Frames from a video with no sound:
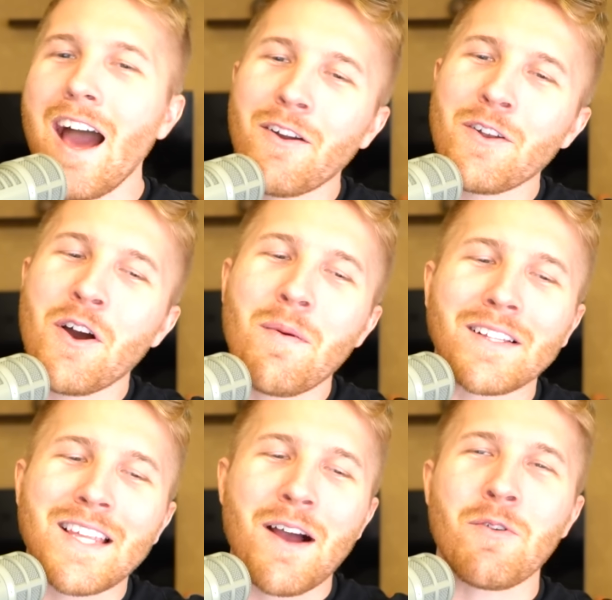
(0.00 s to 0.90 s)
I don't know
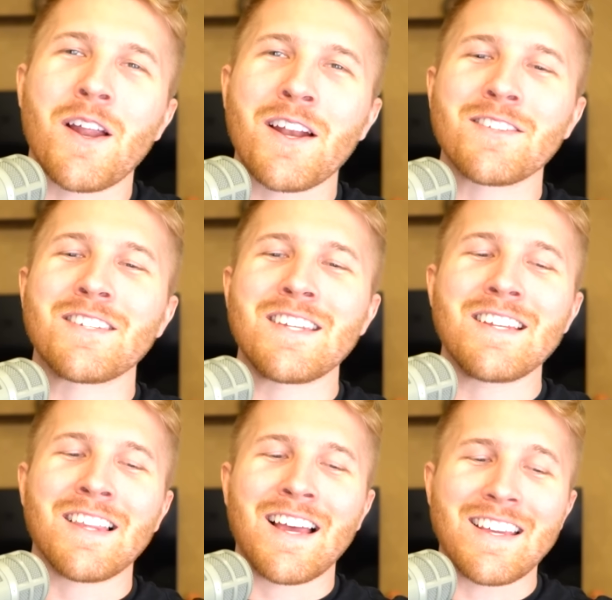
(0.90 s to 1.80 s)
about that one,
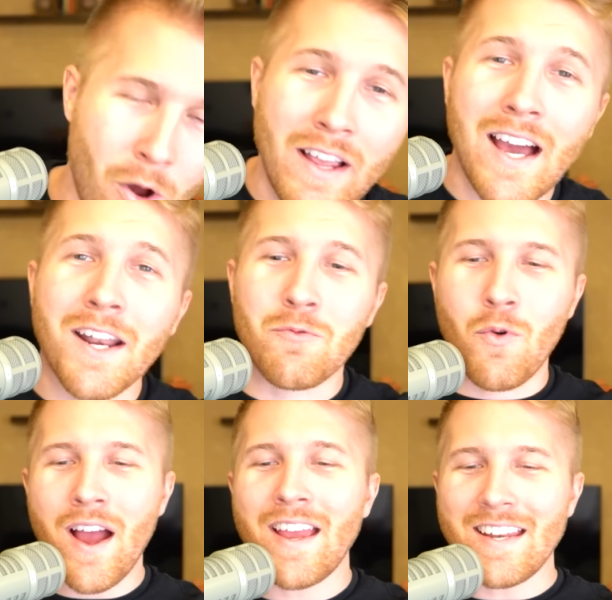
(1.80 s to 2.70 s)
honestly. Like, well, I got it
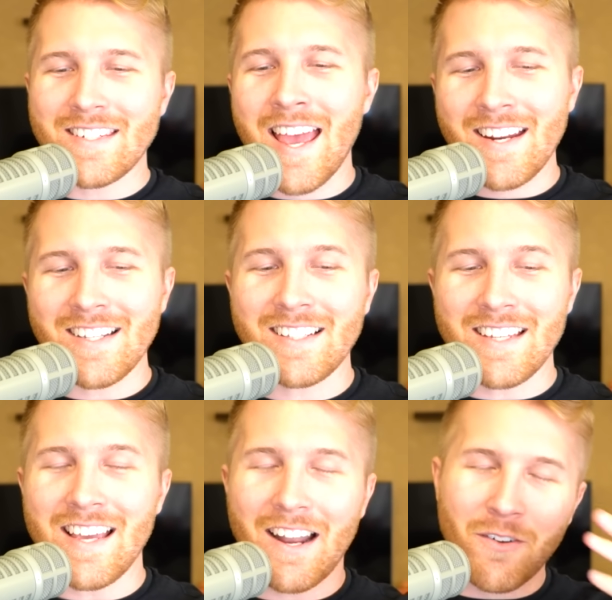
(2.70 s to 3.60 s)
right, technically. I